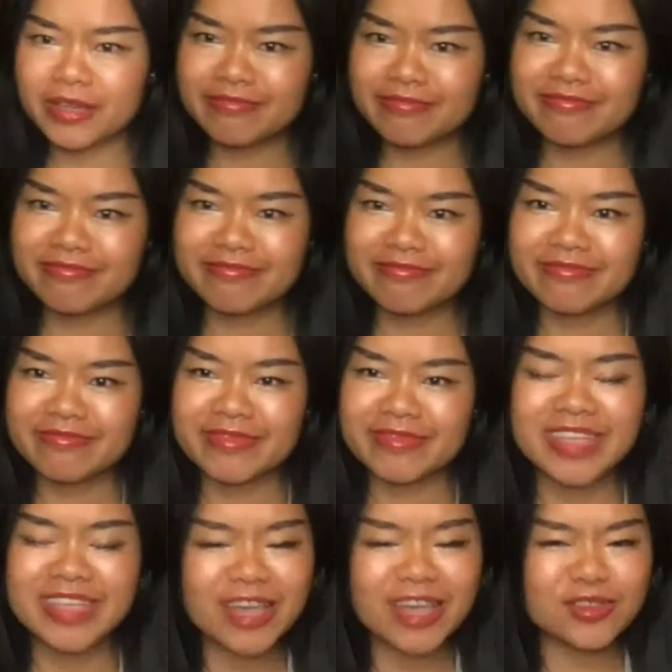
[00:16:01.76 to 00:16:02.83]
Yes
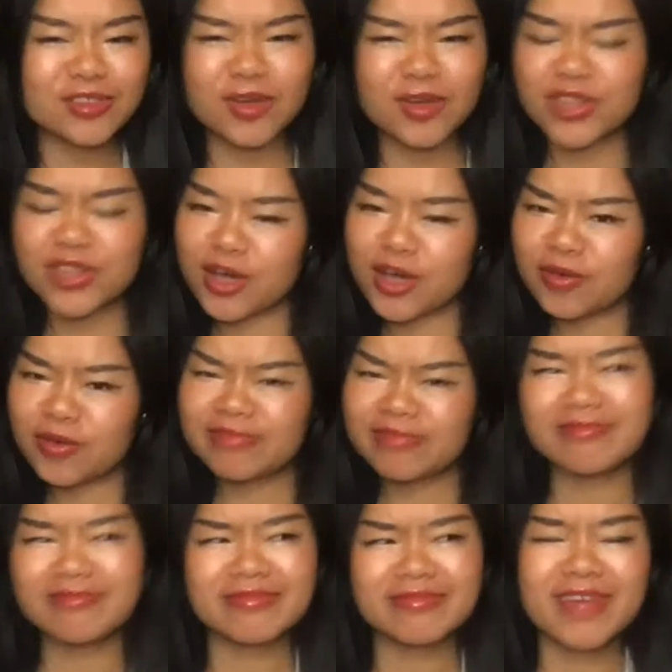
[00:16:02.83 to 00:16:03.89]
or no?
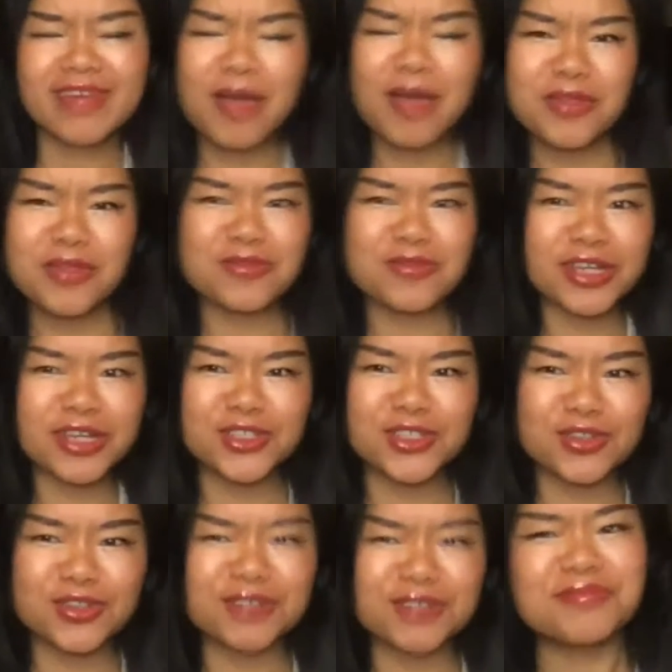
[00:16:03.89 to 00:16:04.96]
I'm not quite sure.
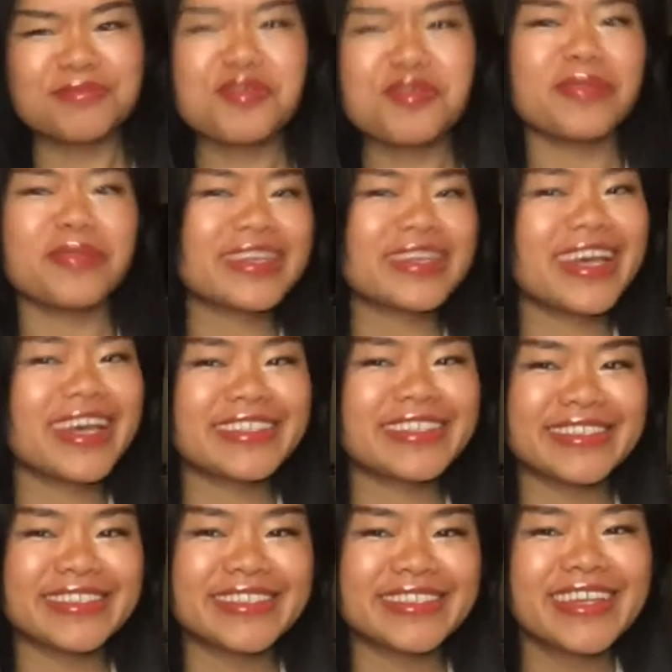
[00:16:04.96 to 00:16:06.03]
Probably yes.
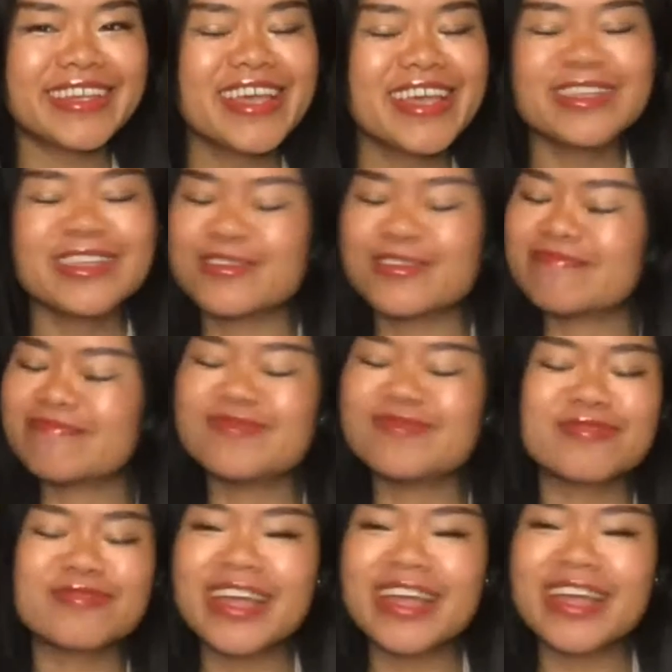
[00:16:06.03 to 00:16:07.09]
So write the
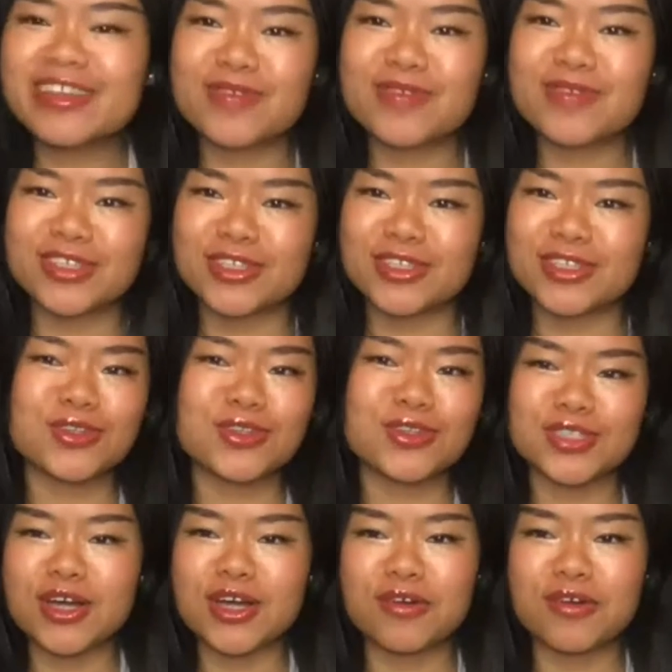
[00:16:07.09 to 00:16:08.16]
questions to
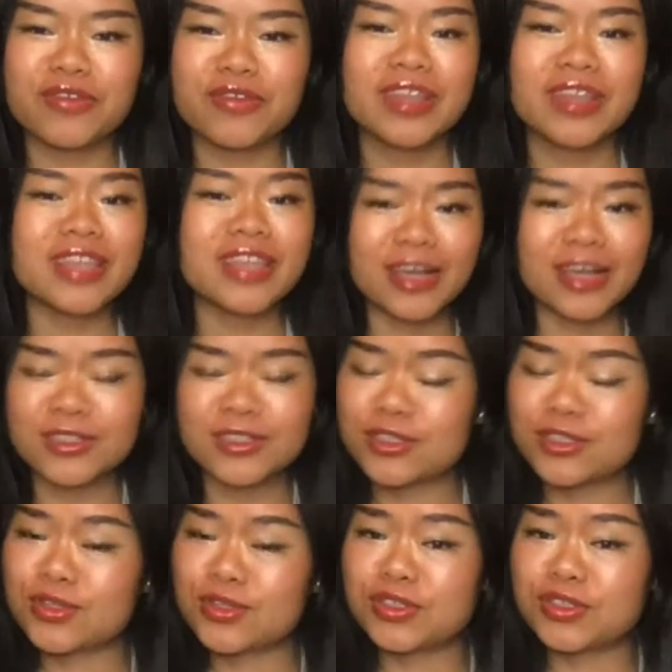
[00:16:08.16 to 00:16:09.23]
yourself, the answers to
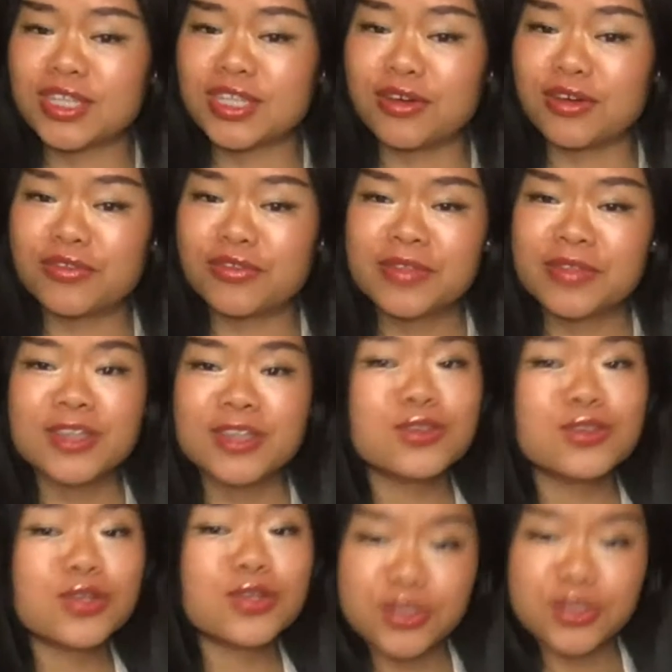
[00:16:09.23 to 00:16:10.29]
yourself. You don't need
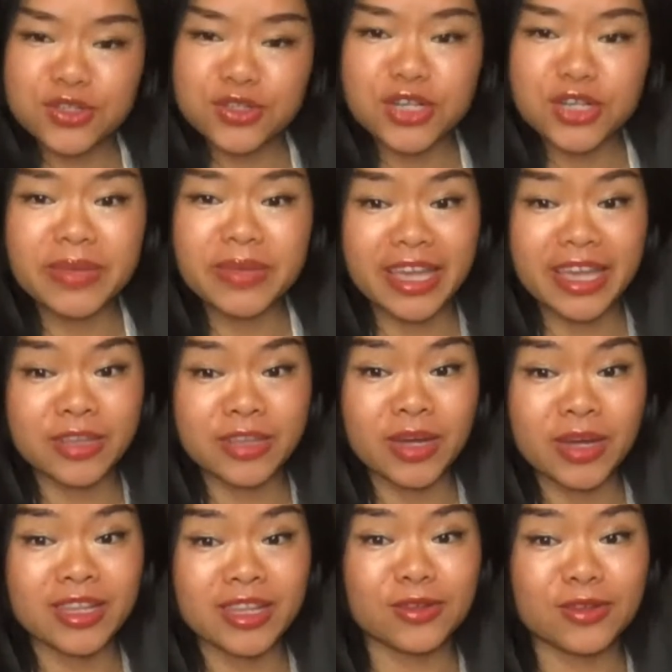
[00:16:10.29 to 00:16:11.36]
to share with anyone
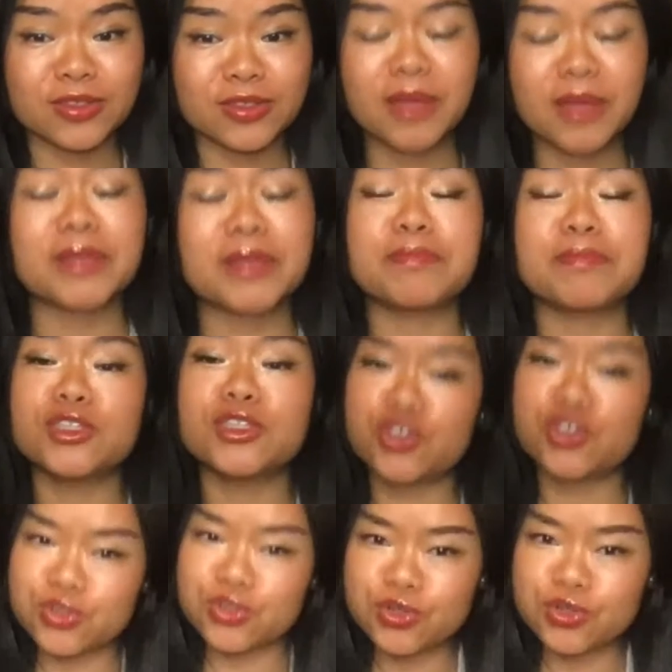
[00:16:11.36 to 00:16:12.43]
else, but be true
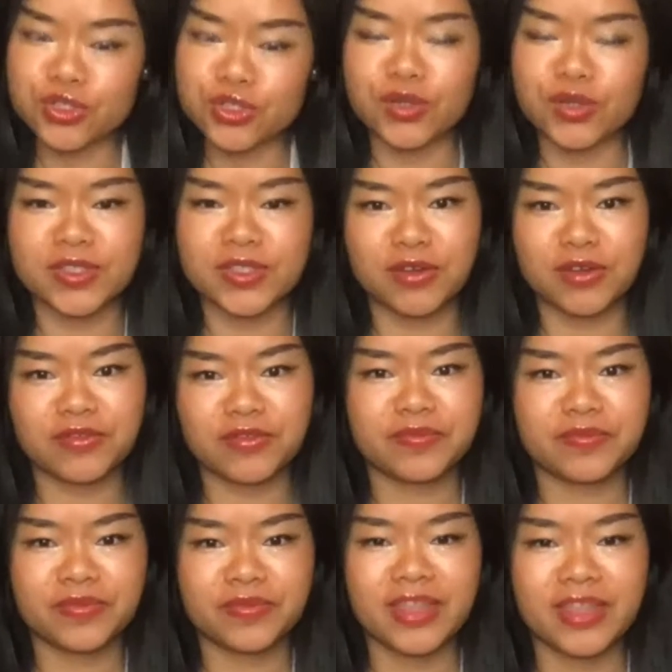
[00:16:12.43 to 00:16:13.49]
to yourself.
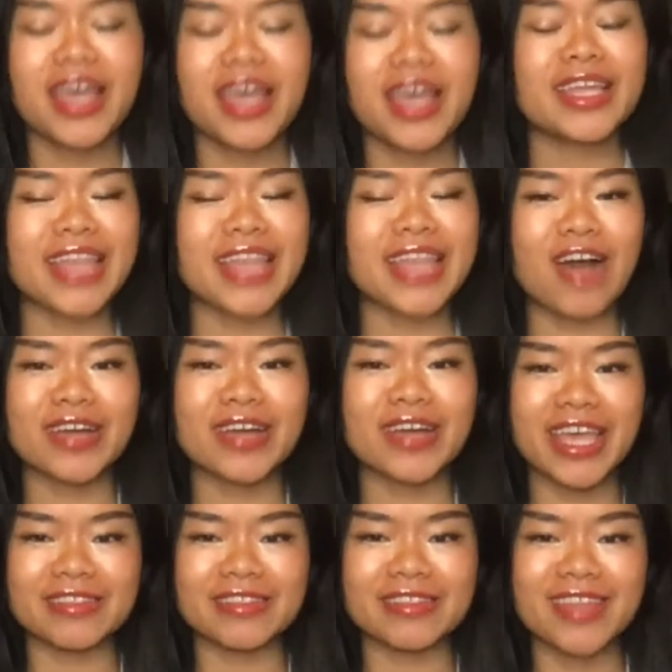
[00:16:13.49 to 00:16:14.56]
Now, again,
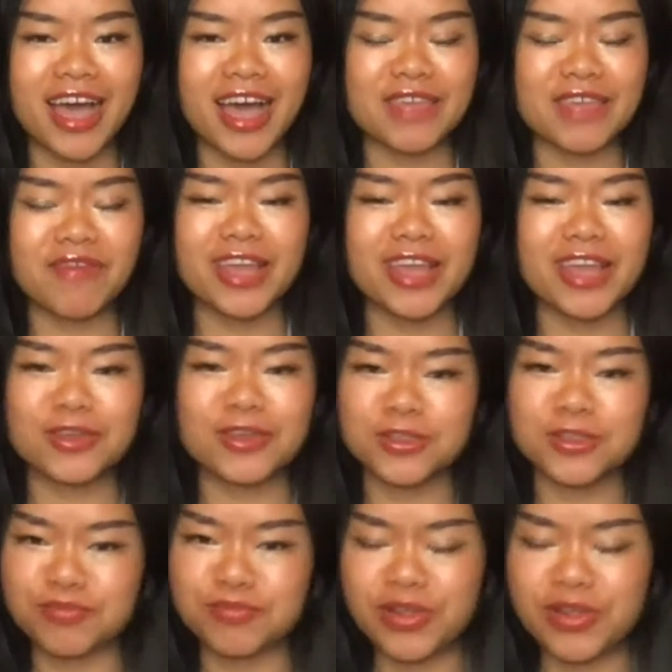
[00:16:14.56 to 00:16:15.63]
I invite you to breathe
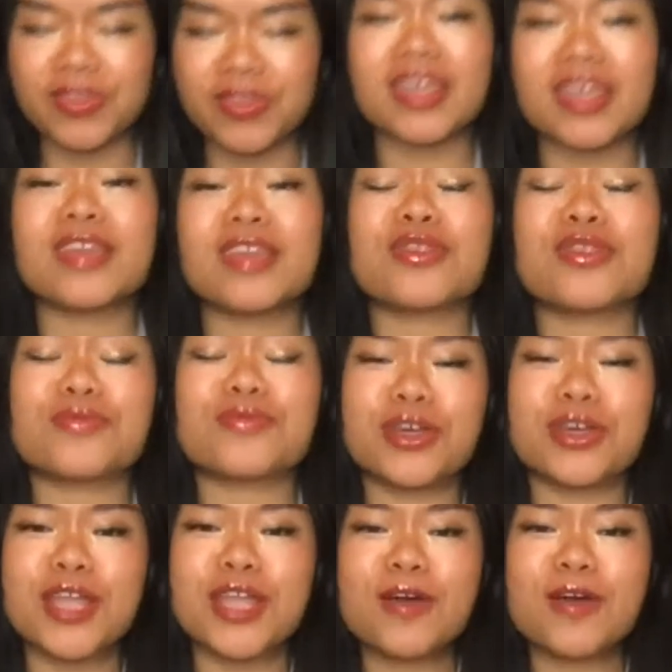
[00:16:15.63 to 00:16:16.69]
in through your nose.